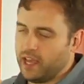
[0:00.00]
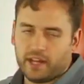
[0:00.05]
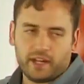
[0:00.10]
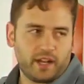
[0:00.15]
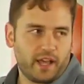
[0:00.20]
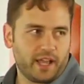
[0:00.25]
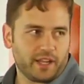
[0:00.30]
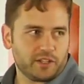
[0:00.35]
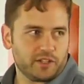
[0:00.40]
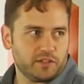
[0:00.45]

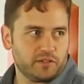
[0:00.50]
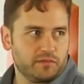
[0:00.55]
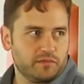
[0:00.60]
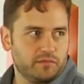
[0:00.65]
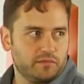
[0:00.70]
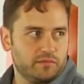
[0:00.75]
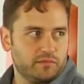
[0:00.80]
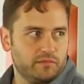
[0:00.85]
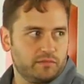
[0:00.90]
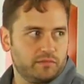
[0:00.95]
edit action.
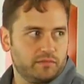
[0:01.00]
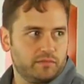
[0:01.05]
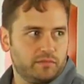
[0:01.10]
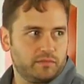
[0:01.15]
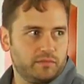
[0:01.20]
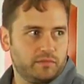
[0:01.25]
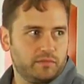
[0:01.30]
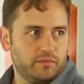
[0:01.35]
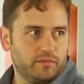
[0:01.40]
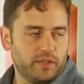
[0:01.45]

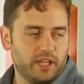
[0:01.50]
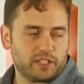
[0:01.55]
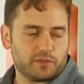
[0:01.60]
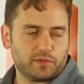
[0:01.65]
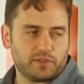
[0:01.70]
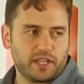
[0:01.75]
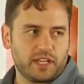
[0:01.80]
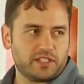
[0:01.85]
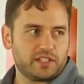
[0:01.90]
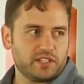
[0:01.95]
That's
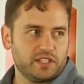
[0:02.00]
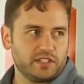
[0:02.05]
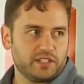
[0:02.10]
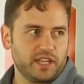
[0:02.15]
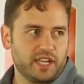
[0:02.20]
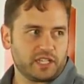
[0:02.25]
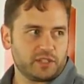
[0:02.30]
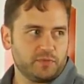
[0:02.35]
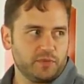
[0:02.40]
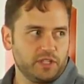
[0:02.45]
what that
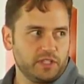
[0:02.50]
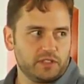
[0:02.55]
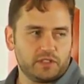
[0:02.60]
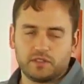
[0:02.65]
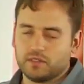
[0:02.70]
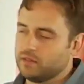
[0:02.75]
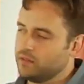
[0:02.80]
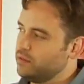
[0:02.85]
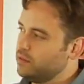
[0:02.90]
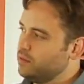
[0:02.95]
syntax
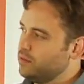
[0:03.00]
means.